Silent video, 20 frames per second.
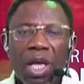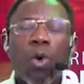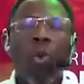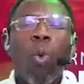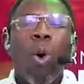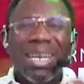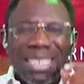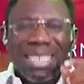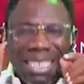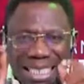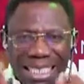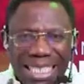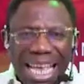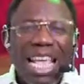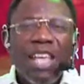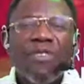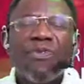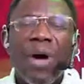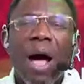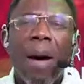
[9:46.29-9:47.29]
will
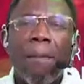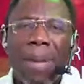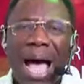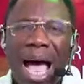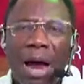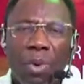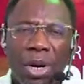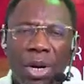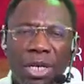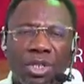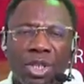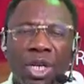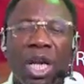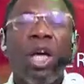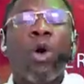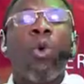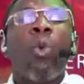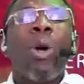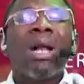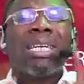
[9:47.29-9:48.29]
save a marriage,
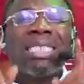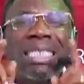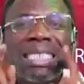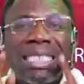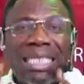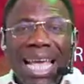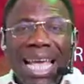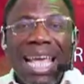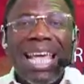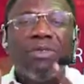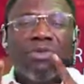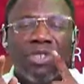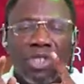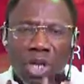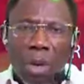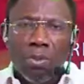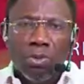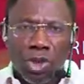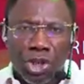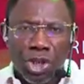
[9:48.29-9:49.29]
will save
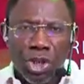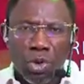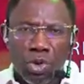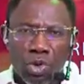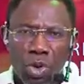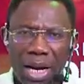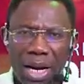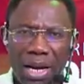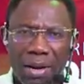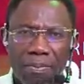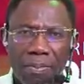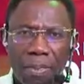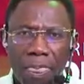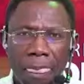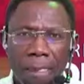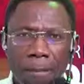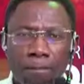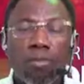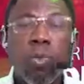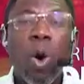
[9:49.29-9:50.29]
some children.
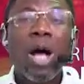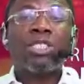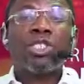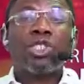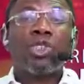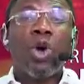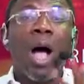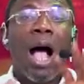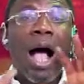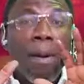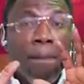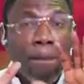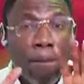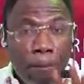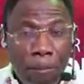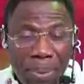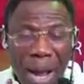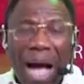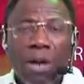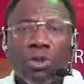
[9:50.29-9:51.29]
What you're
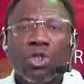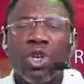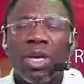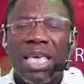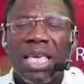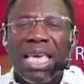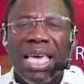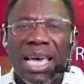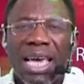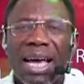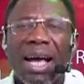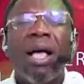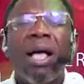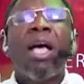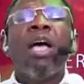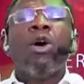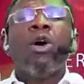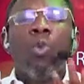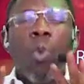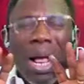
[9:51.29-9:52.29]
about to hear
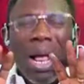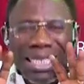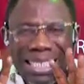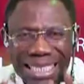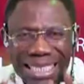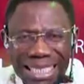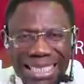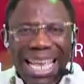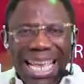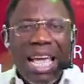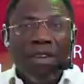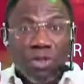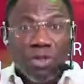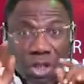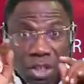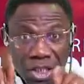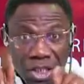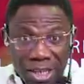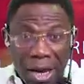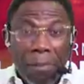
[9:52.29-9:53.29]
will save
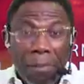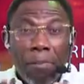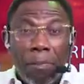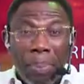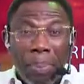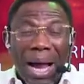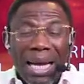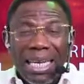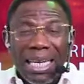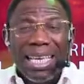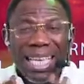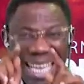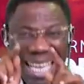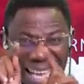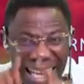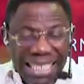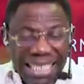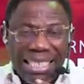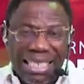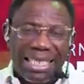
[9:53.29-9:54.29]
somebody
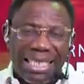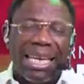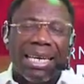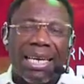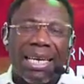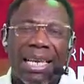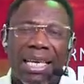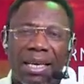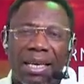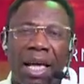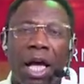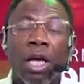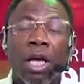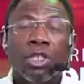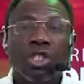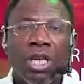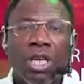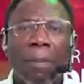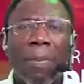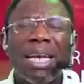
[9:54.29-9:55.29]
instantly.
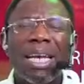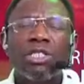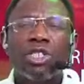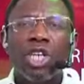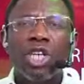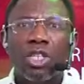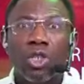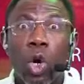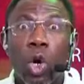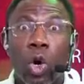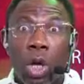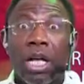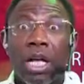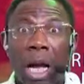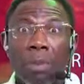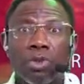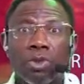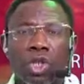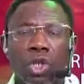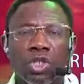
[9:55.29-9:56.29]
Somebody's just going to
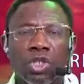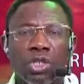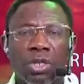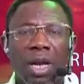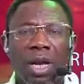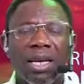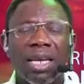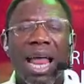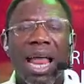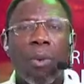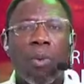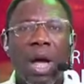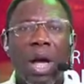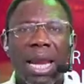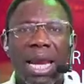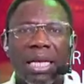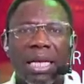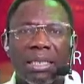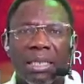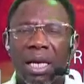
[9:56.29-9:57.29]
come to sudden
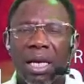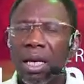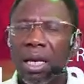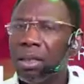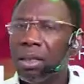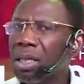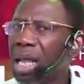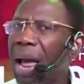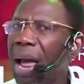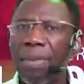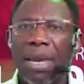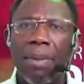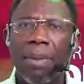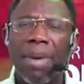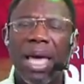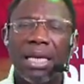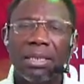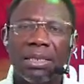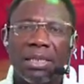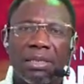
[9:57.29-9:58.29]
awareness that I'm in a
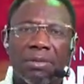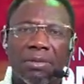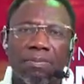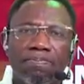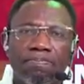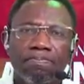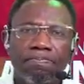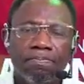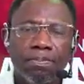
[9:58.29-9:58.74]
mess.